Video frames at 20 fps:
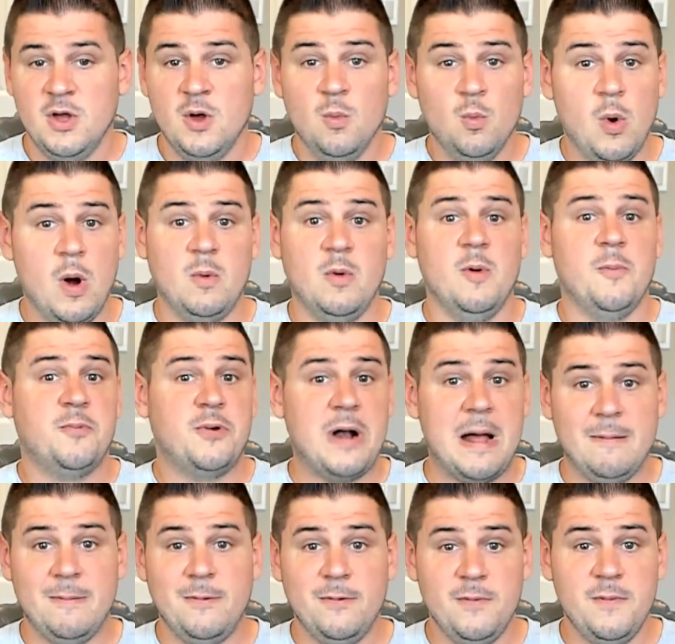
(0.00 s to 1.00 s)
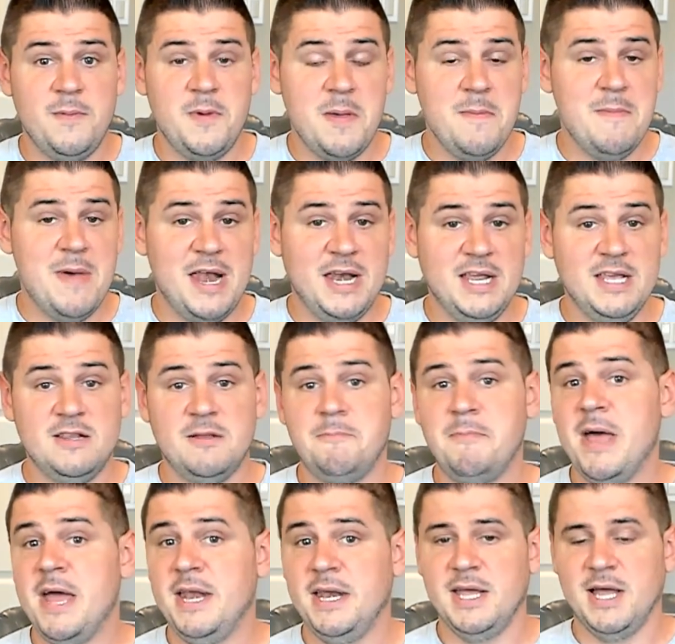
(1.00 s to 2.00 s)
what will probably be many,
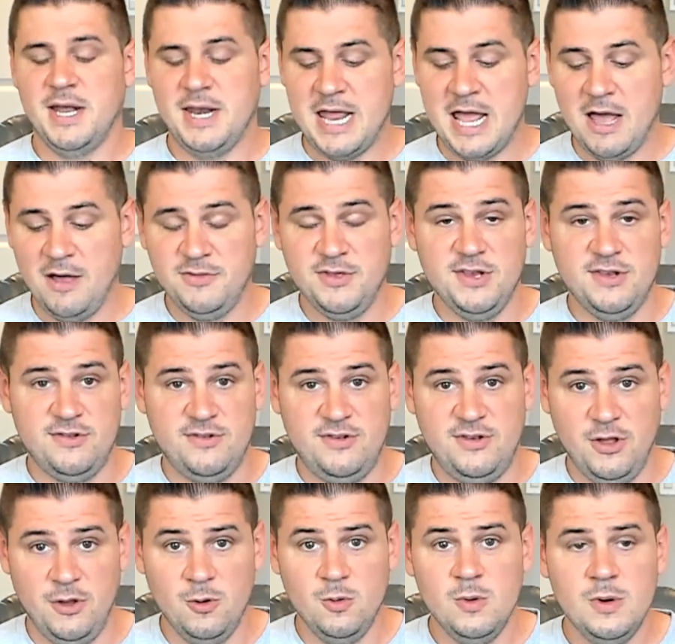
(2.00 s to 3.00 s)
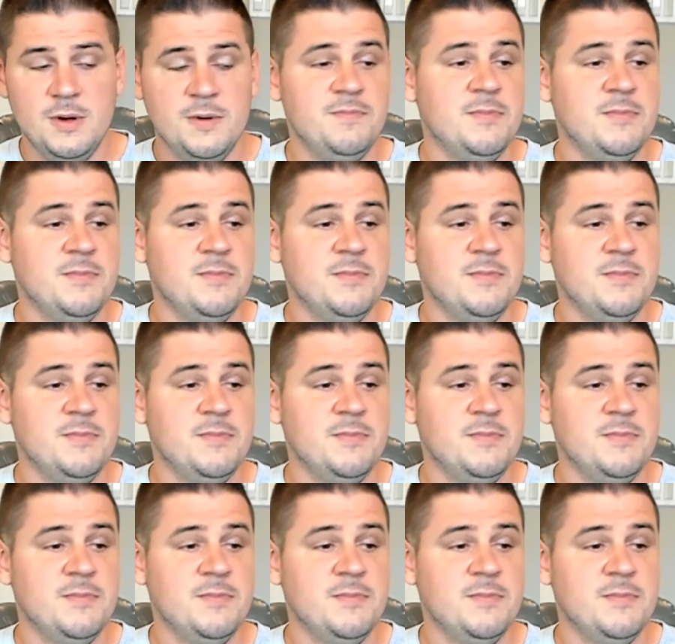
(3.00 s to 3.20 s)
depending on how these do.